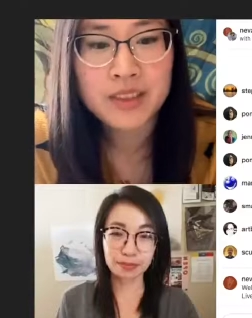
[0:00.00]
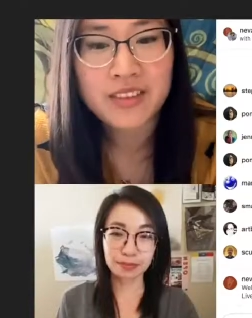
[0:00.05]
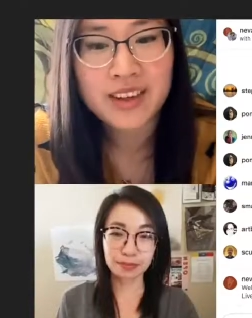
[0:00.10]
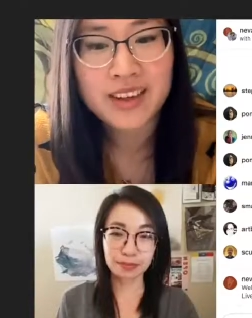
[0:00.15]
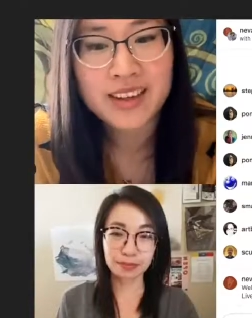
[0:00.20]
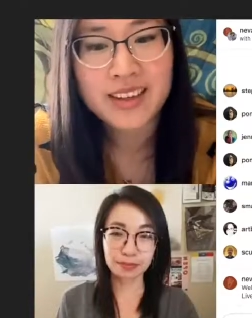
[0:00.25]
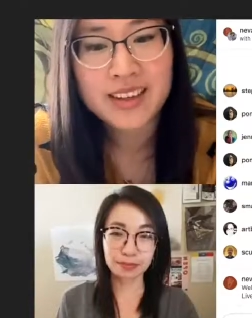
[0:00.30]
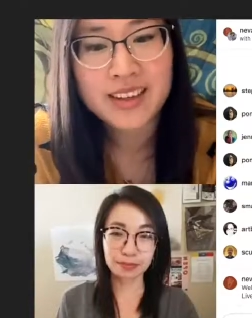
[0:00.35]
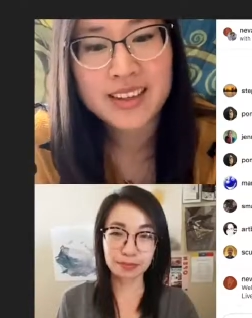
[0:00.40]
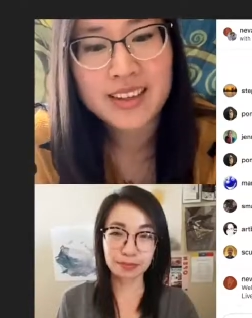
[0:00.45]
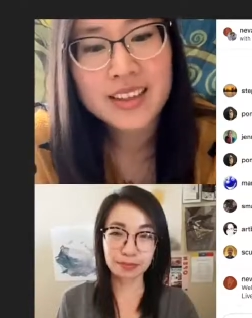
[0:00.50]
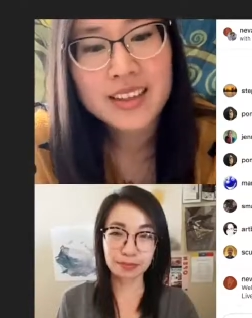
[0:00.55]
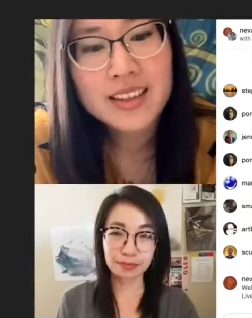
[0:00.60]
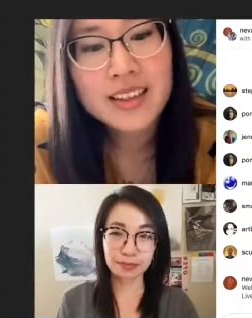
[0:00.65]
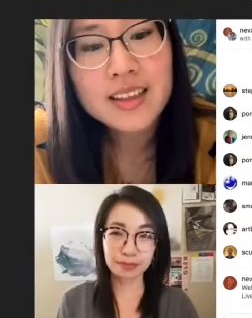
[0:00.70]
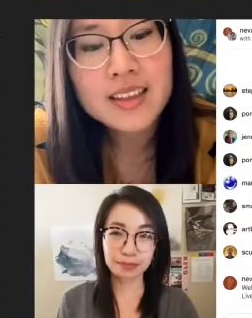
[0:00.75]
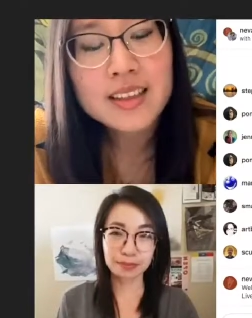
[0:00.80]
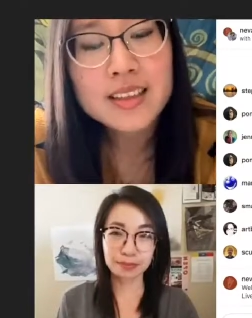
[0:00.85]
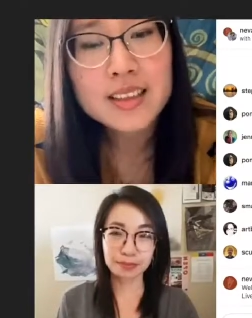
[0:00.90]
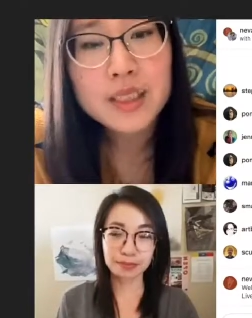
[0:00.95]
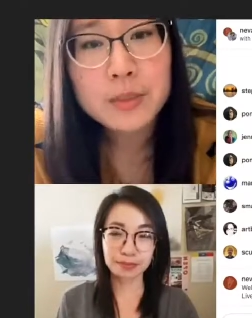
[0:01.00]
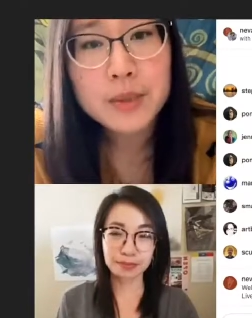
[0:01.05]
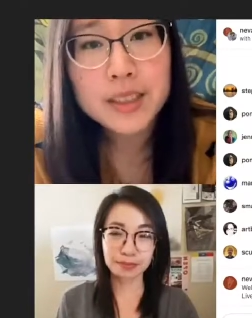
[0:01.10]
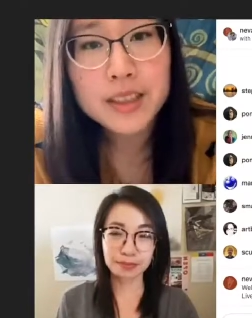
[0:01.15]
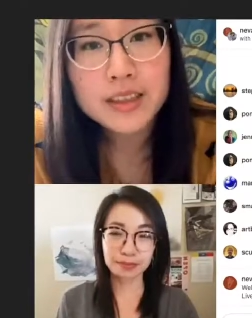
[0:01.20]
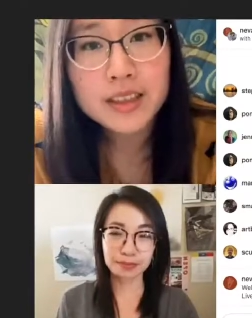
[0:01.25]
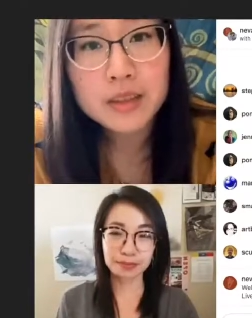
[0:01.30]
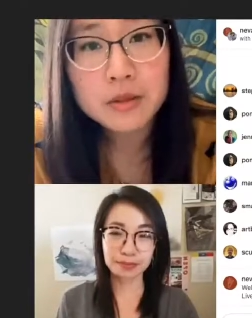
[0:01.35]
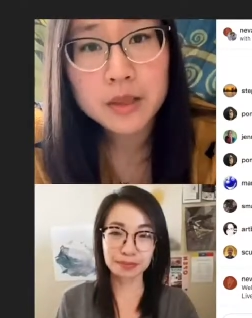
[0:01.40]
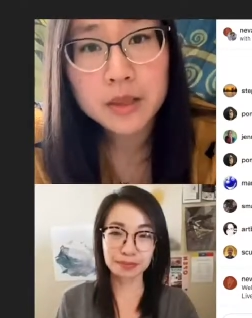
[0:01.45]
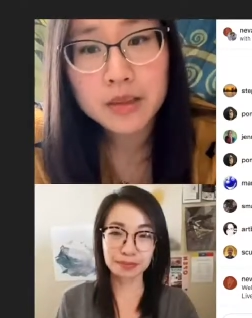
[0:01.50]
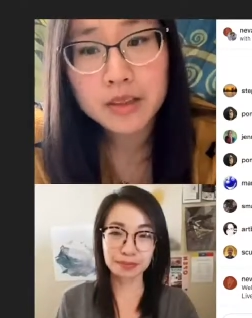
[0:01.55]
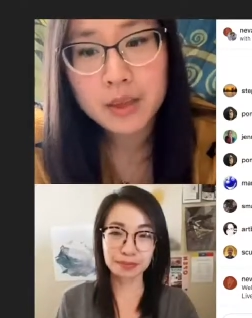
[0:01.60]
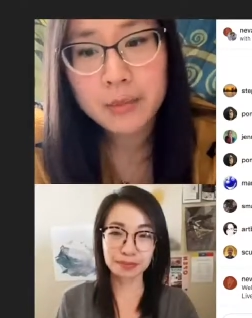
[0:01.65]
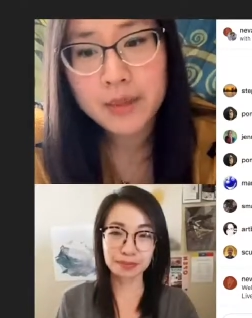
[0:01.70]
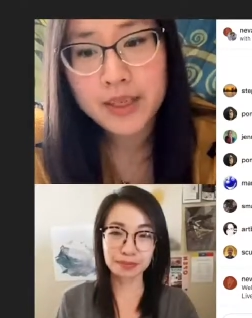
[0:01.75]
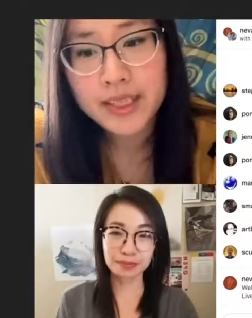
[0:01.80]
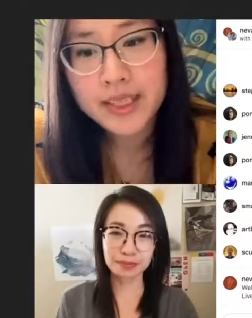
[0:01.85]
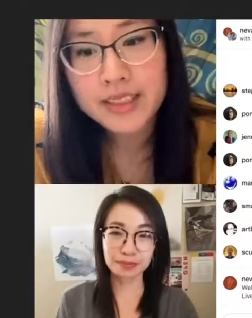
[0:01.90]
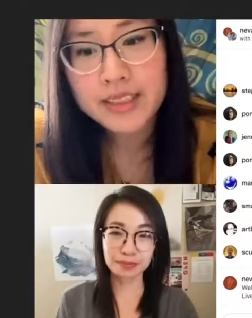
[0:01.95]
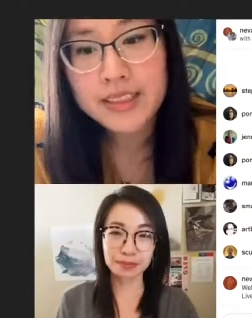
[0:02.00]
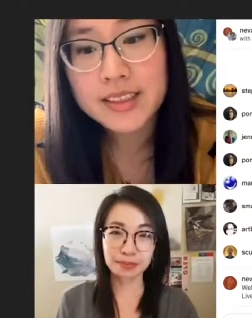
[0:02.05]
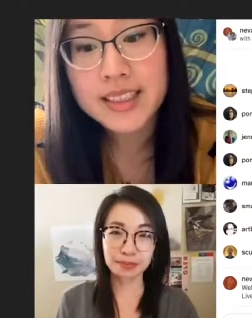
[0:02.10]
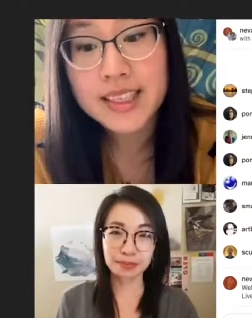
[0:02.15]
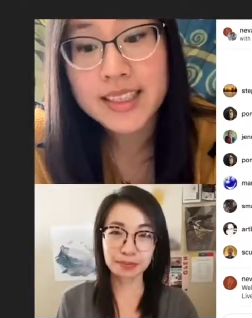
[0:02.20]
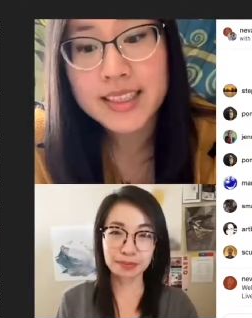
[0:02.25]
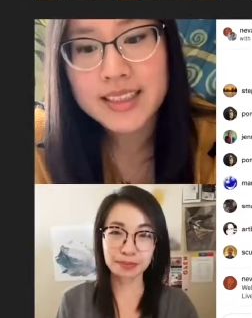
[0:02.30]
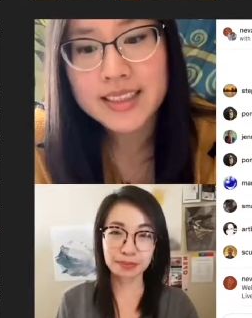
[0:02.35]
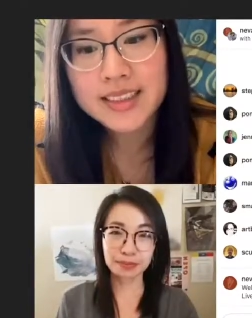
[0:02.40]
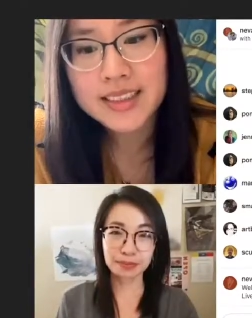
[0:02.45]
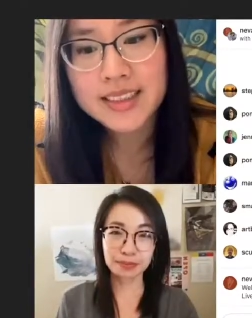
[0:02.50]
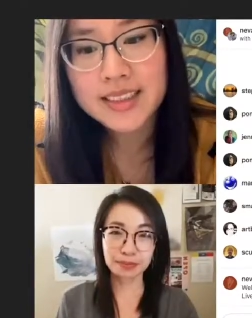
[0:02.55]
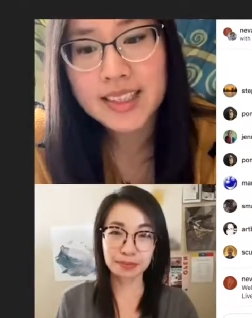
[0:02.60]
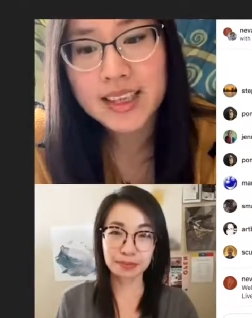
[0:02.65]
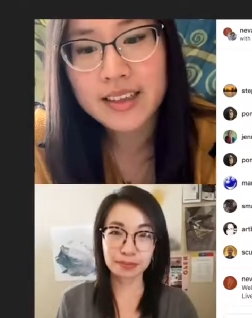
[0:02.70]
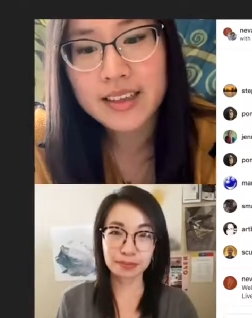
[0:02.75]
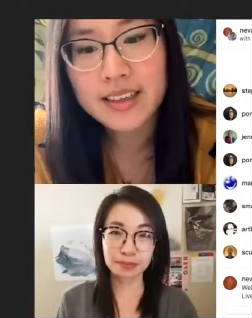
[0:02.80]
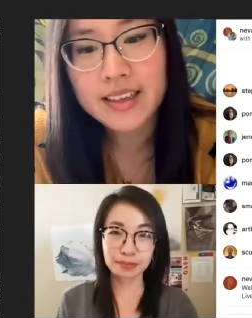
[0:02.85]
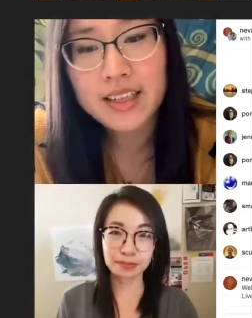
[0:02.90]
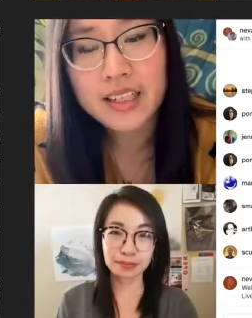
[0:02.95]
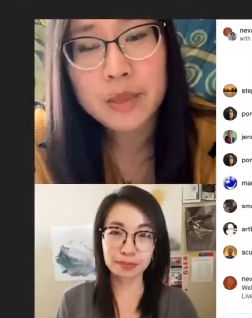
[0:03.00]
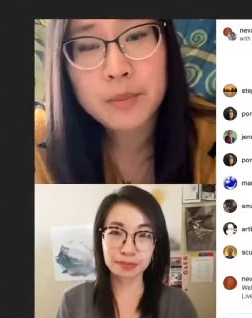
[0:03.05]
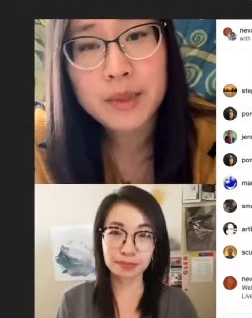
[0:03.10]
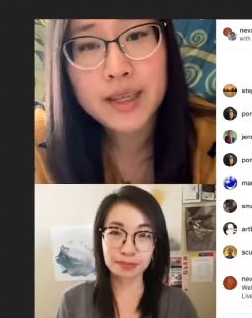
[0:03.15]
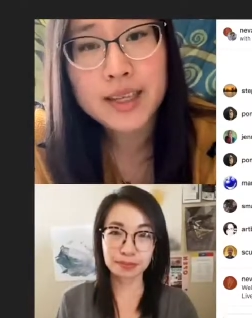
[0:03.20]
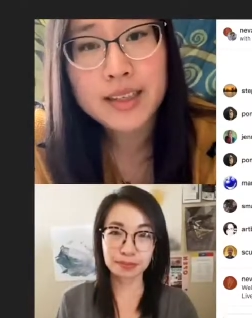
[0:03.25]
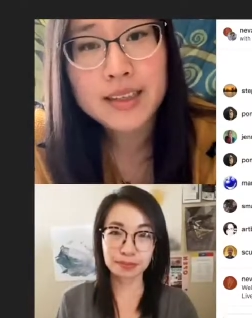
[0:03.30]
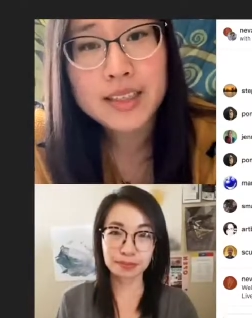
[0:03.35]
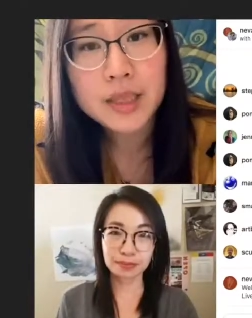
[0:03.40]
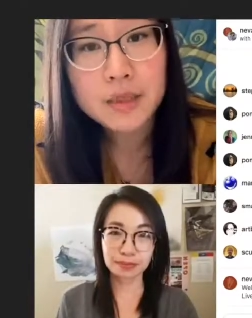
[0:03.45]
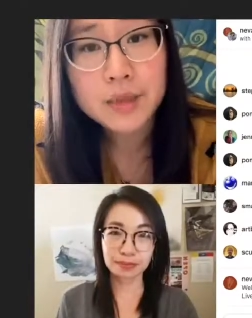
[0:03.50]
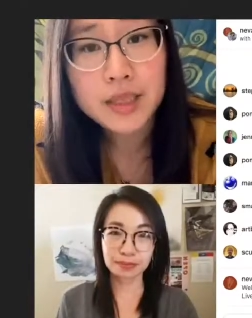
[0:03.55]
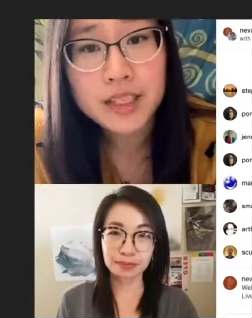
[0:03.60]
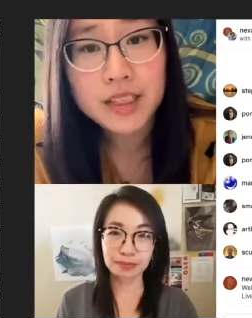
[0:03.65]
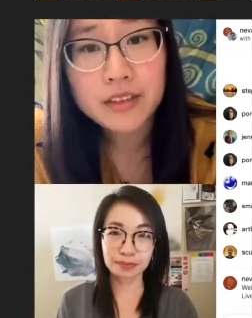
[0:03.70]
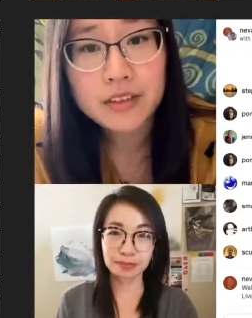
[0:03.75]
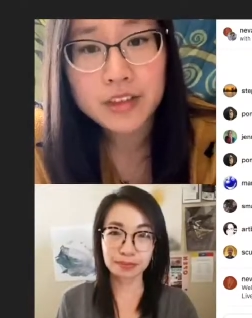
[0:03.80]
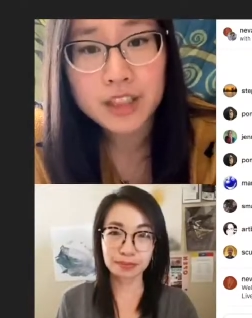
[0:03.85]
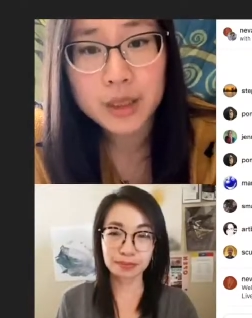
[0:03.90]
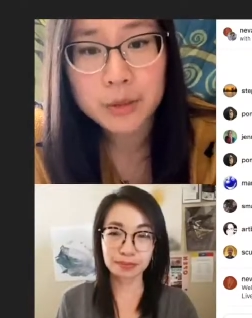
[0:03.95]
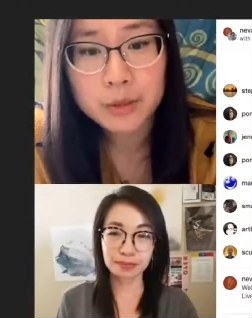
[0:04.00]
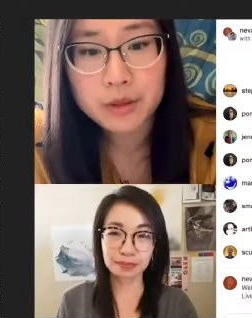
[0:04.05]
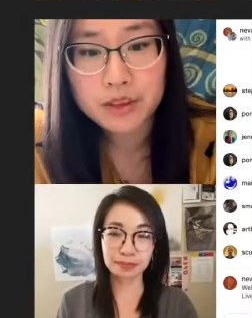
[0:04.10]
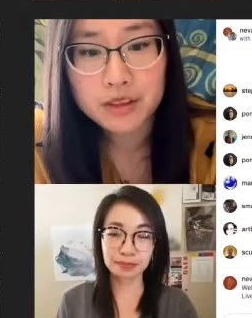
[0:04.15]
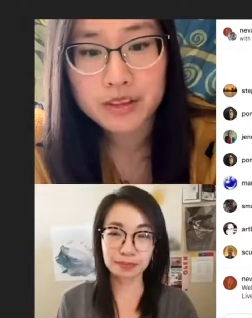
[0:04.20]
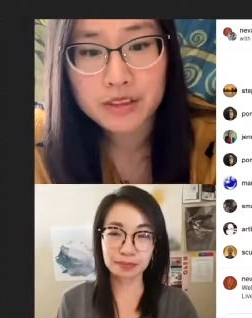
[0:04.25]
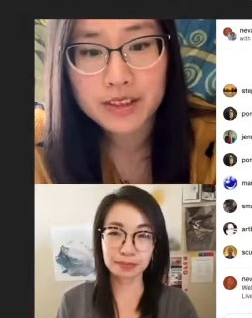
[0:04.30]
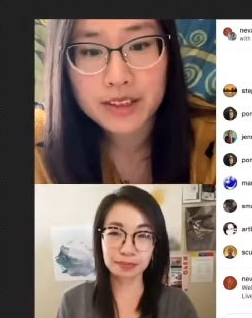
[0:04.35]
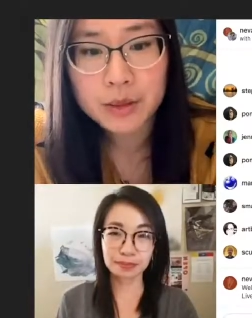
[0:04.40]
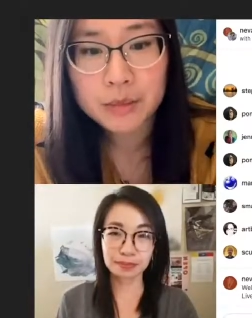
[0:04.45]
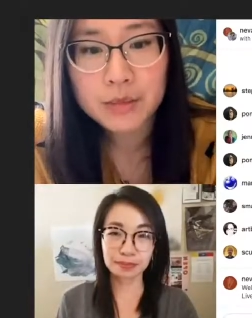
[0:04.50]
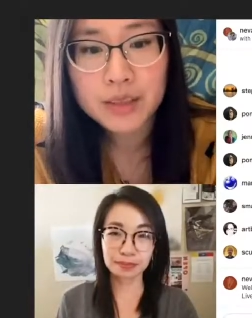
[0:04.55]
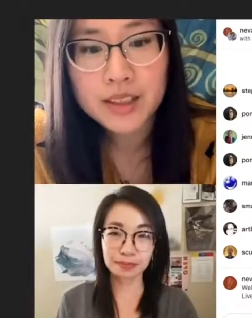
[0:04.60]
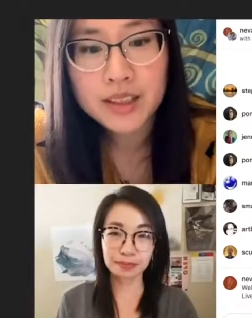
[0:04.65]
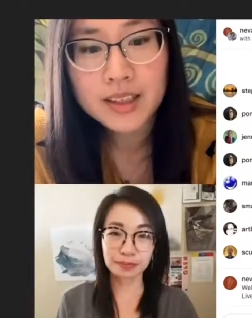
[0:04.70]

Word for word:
Speaker 1: Art. Sapira wrote the piece Dancing Together in a Pandemic for our program,